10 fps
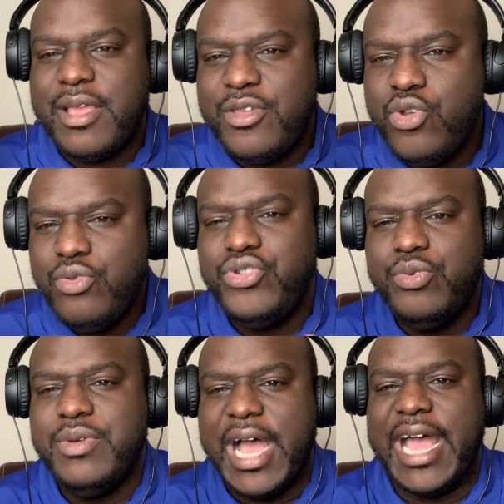you do
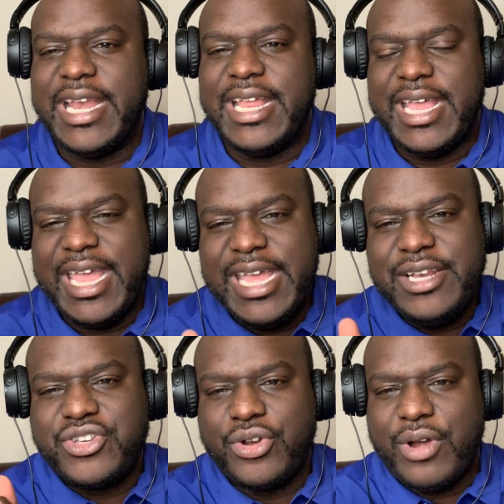not
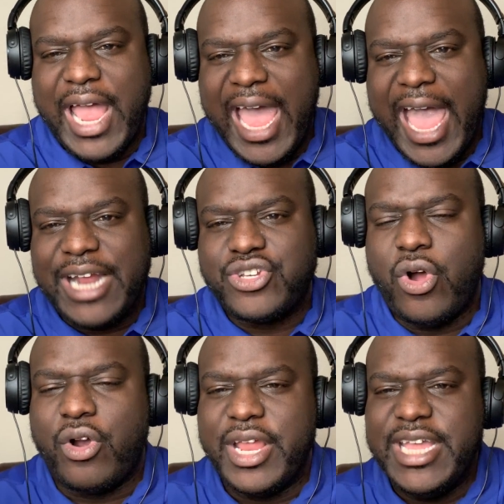interact
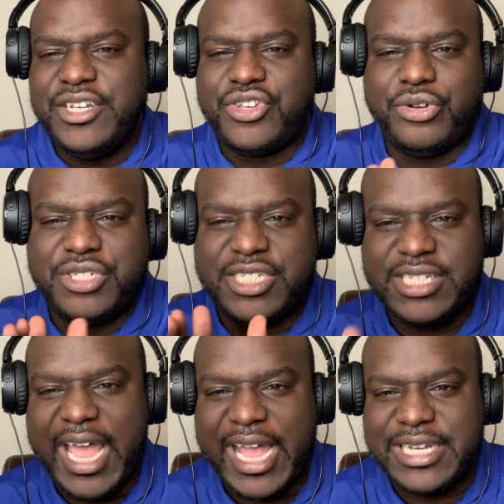or
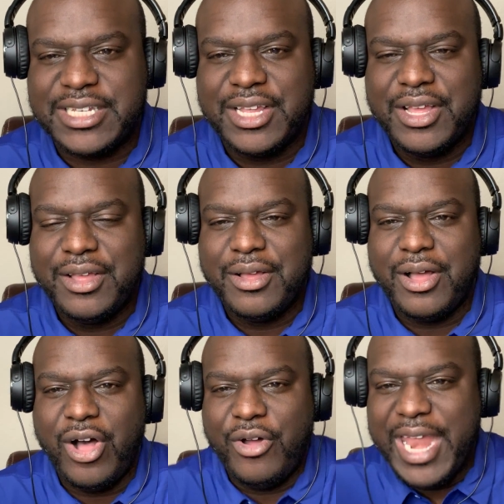intersect
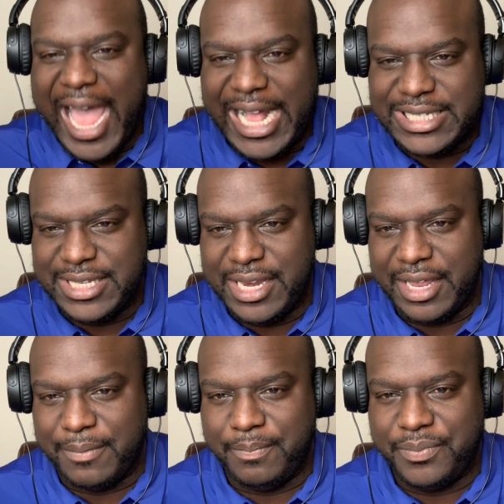on
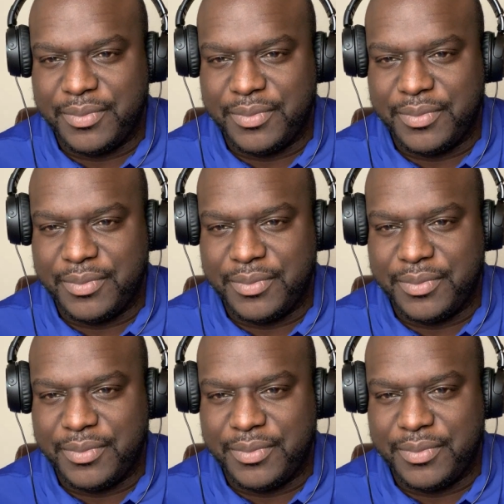accident.